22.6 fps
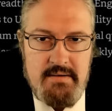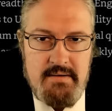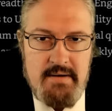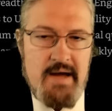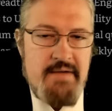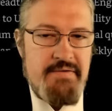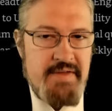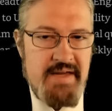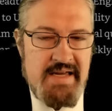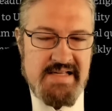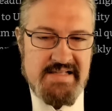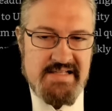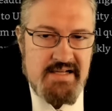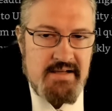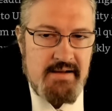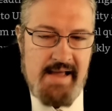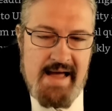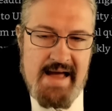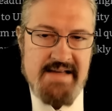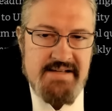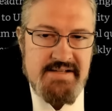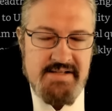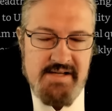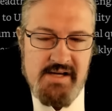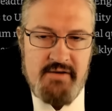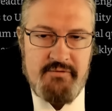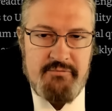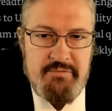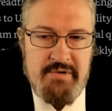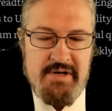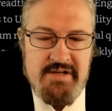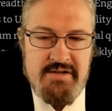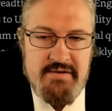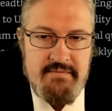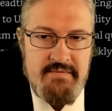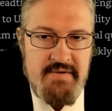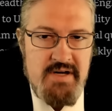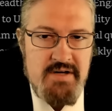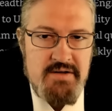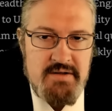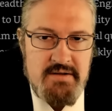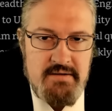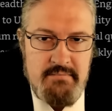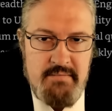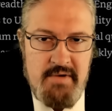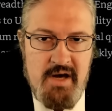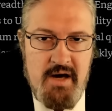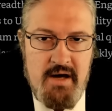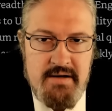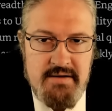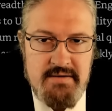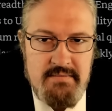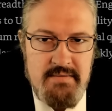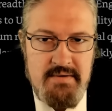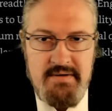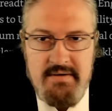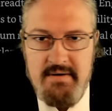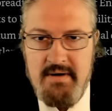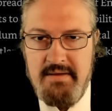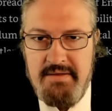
I think it's class self-preservation, to be honest with you.